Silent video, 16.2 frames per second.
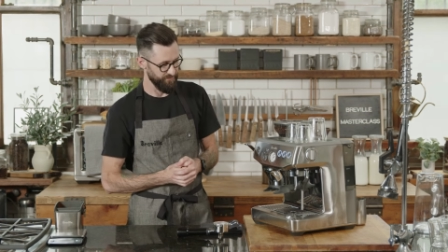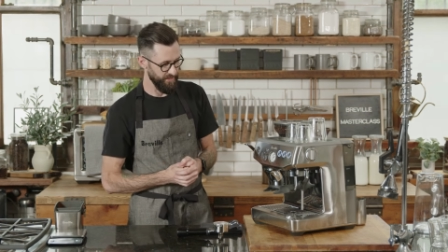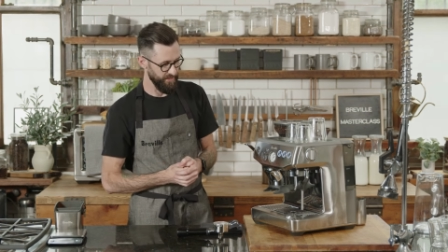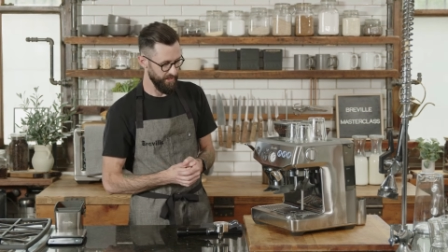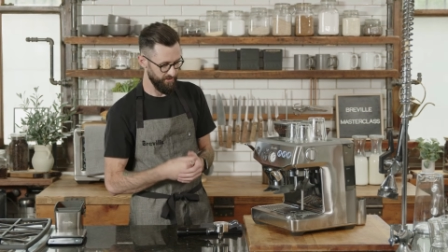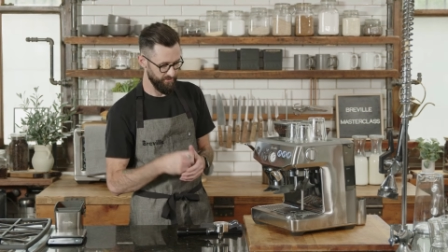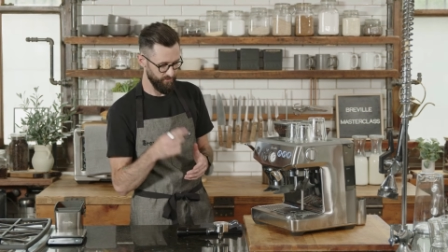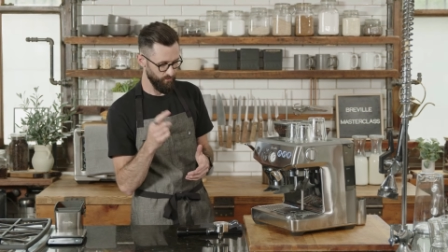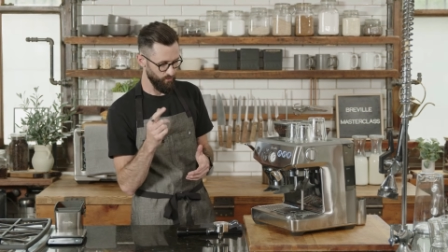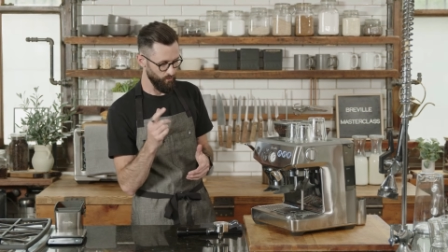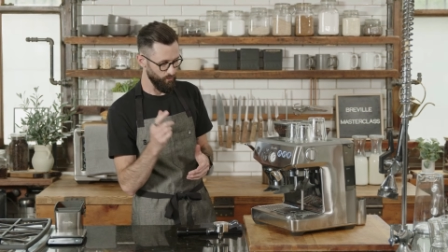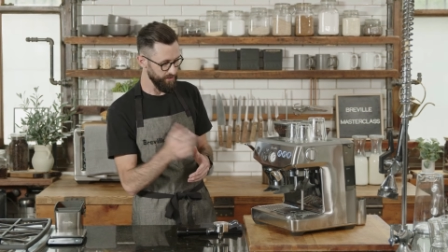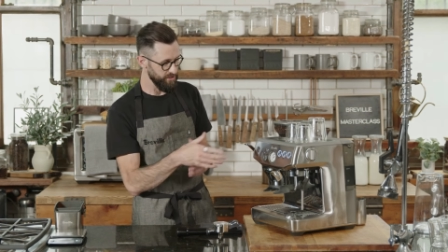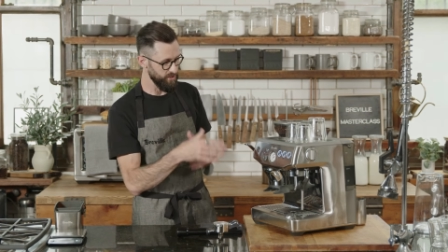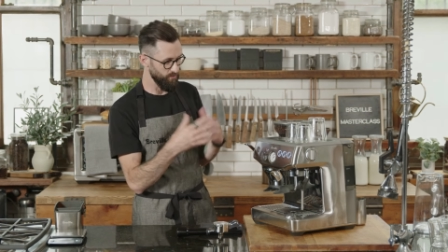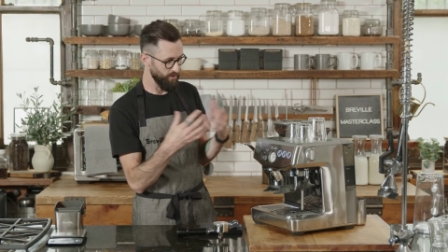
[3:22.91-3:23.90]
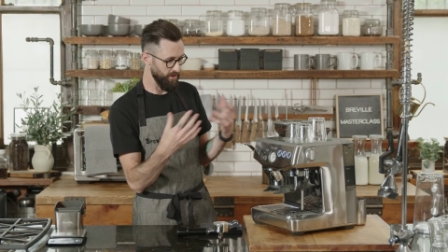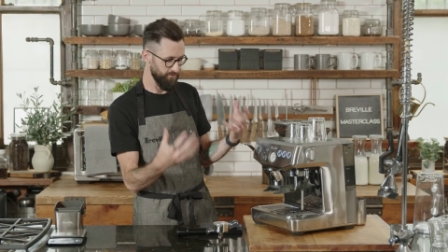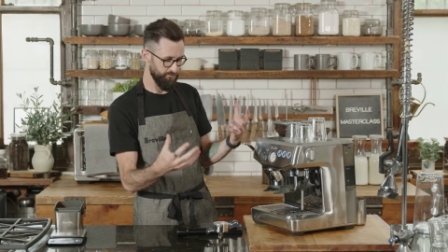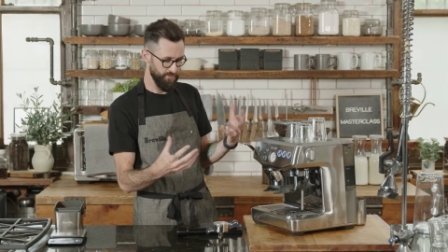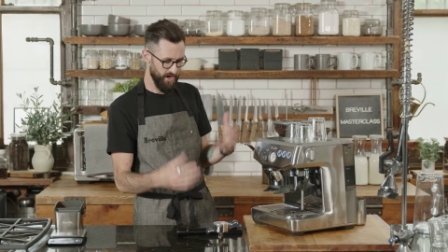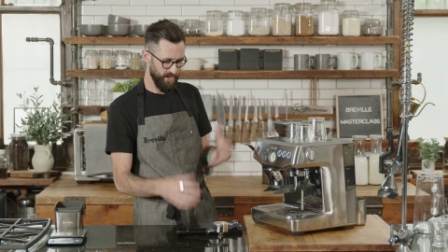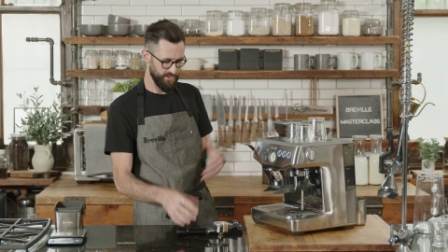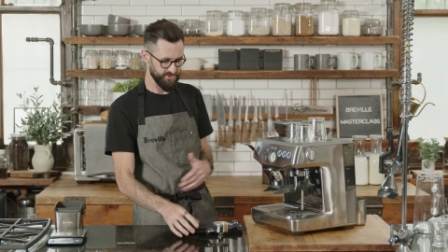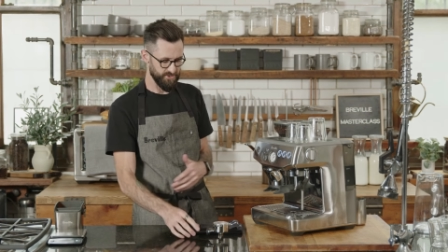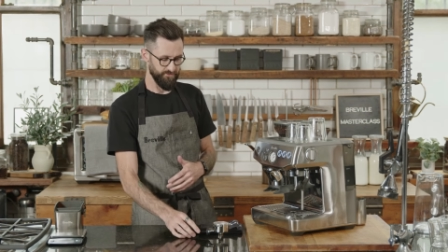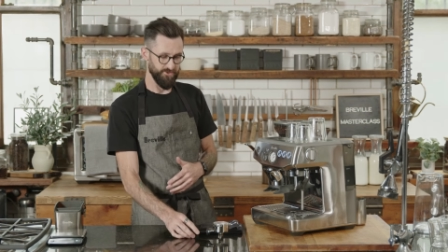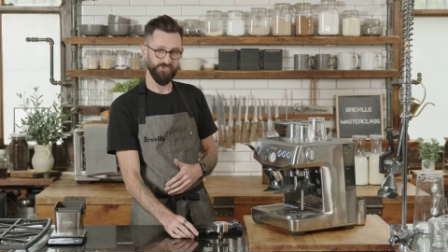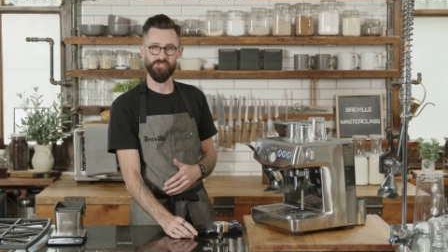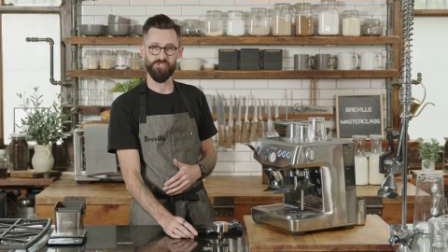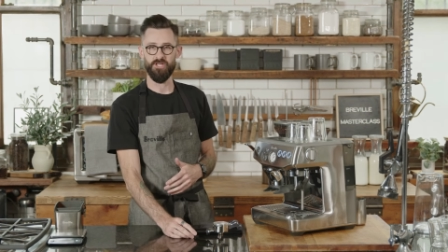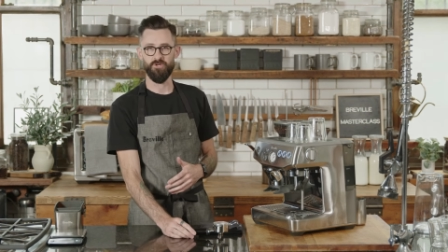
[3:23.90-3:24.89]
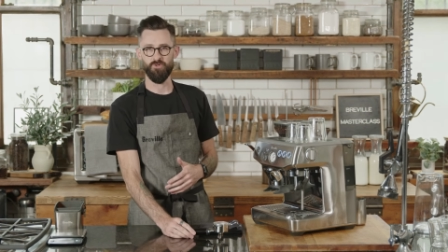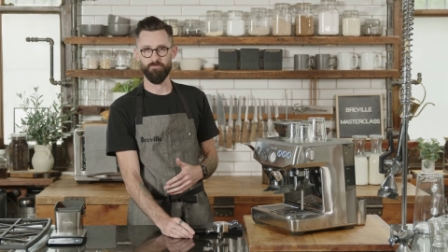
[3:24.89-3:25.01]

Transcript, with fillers: Now, when you unbox your machine,